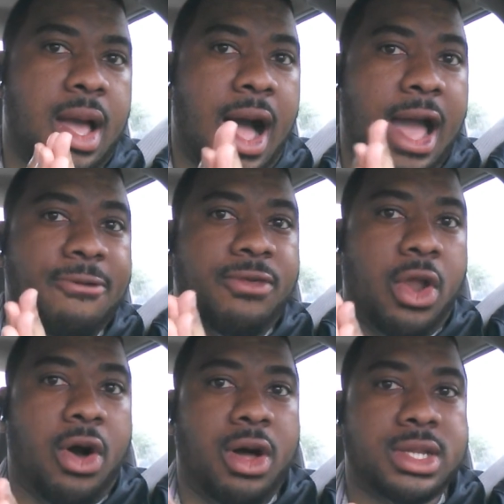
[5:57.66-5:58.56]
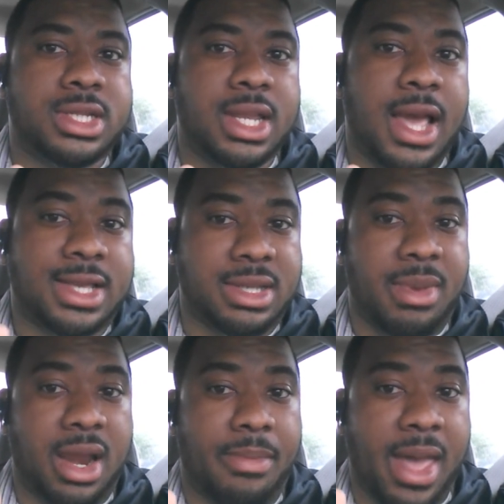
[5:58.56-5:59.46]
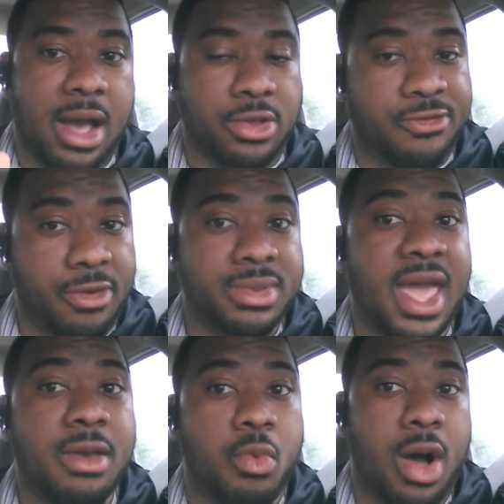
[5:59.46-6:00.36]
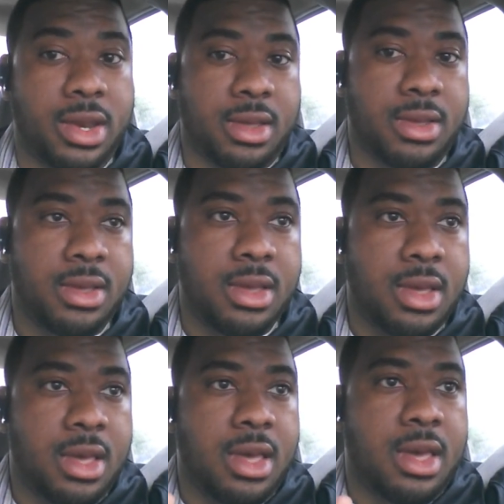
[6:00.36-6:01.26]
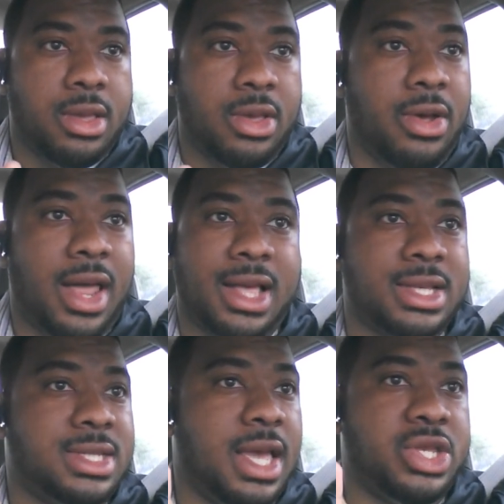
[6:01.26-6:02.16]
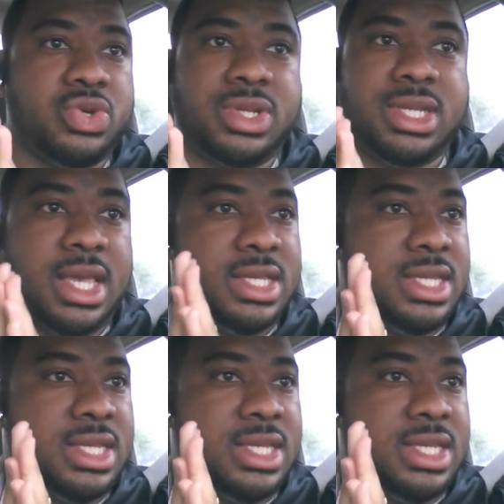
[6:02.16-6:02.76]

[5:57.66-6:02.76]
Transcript: I've lost X amount of pounds from day one. You know, like I said, you'll sit and